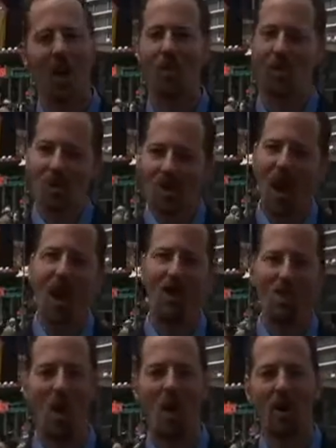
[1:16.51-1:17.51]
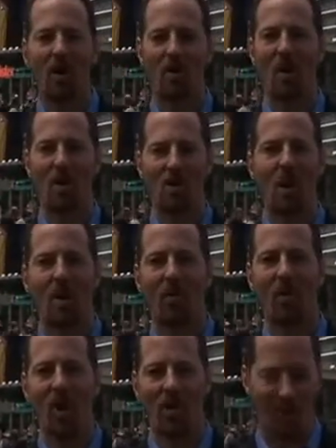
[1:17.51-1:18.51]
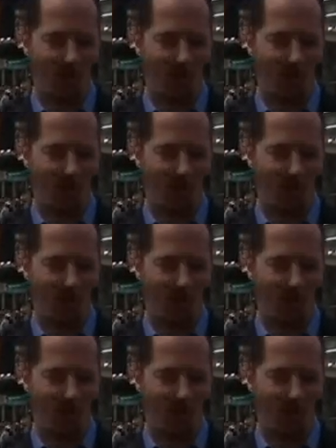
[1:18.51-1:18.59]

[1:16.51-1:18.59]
car jumped out of a parking space right in front